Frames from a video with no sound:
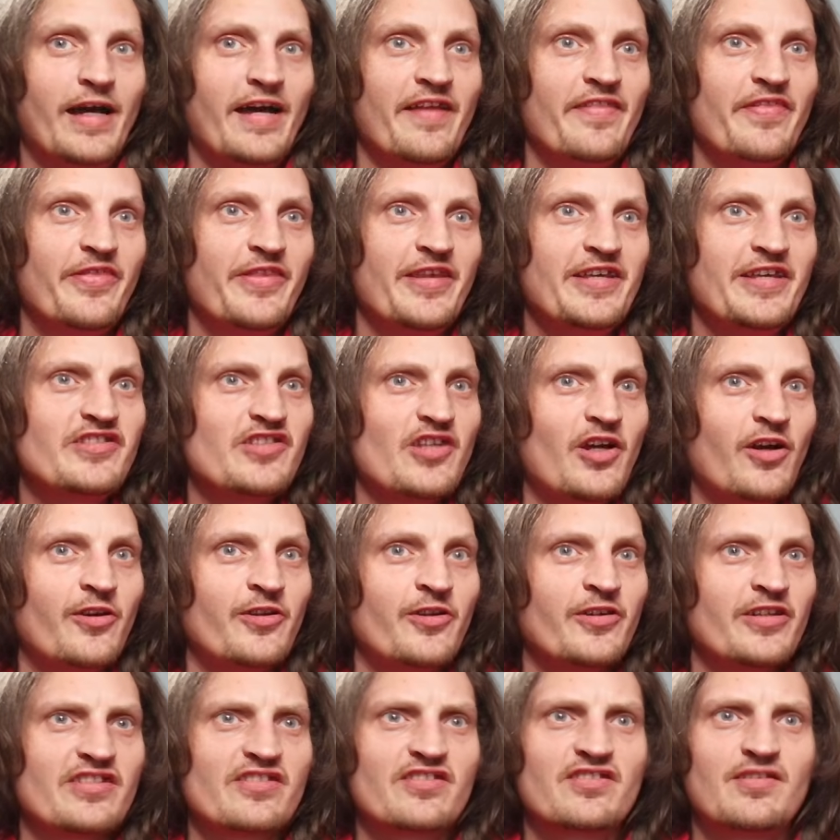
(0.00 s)
and this
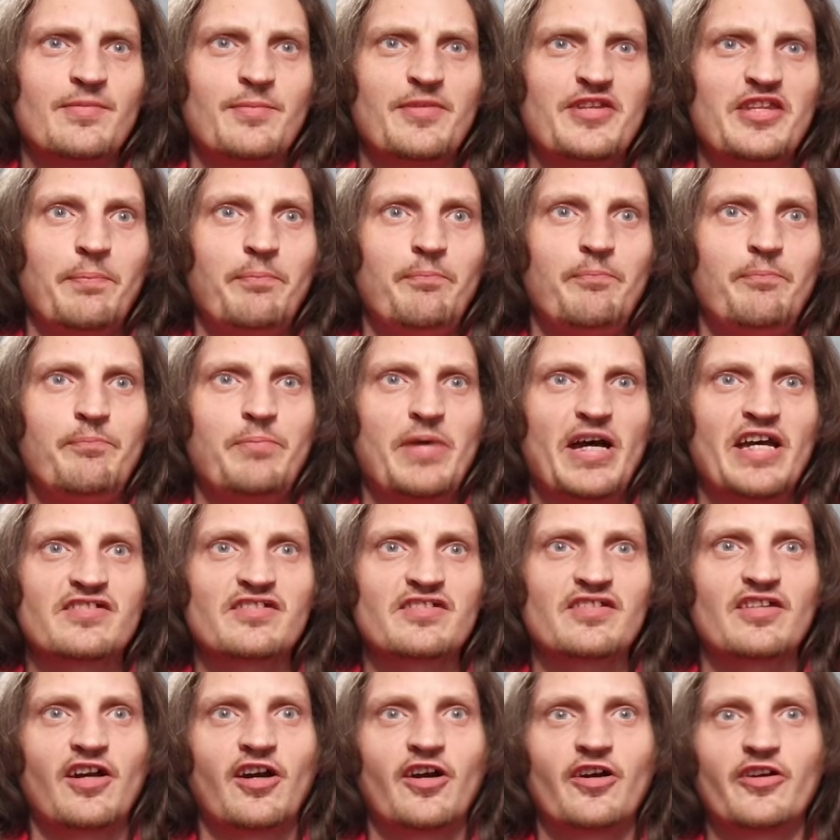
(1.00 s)
art is some of the
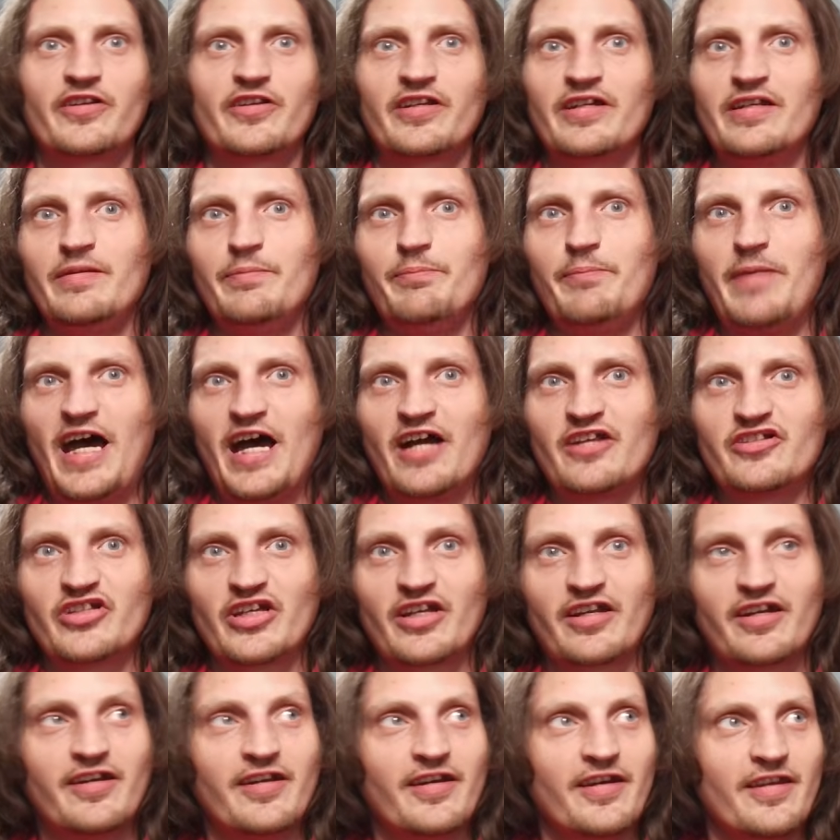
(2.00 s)
best art in
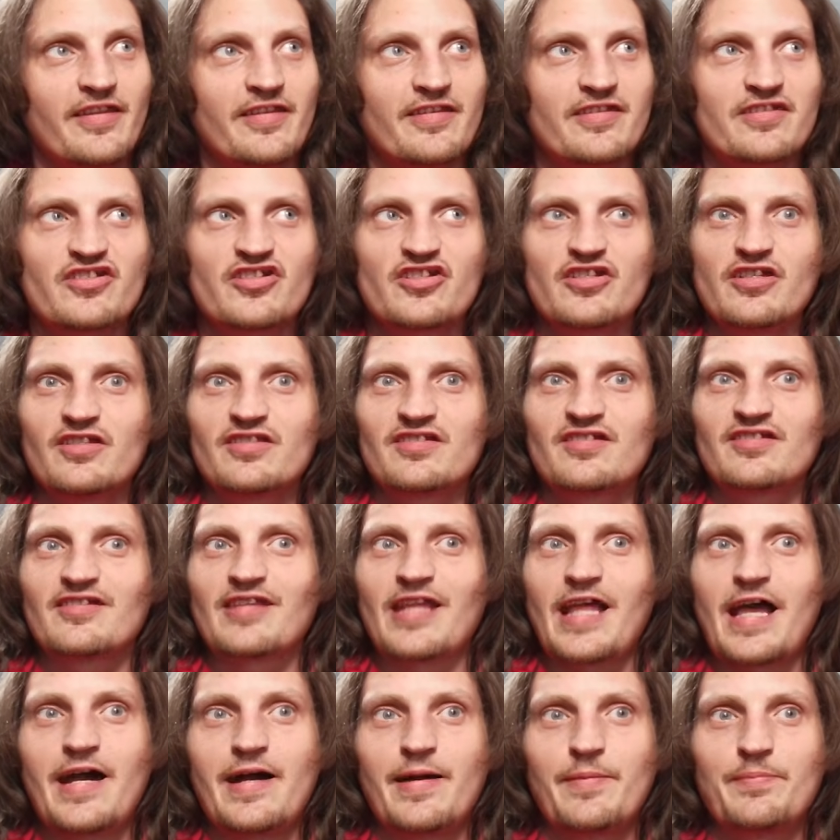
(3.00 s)
Magic. This shit
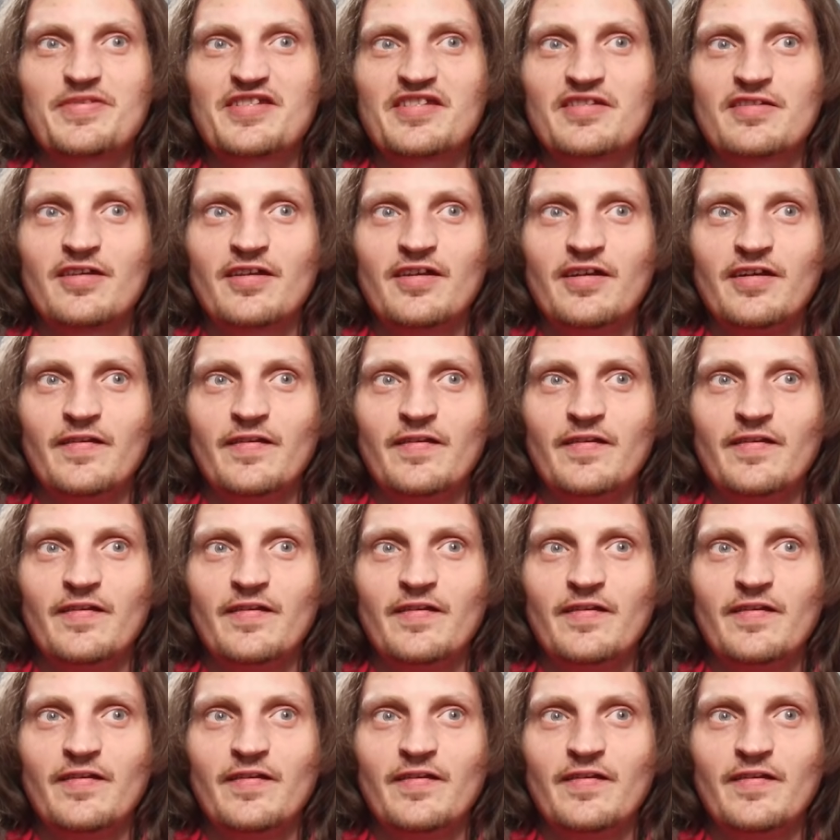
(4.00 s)
slaps.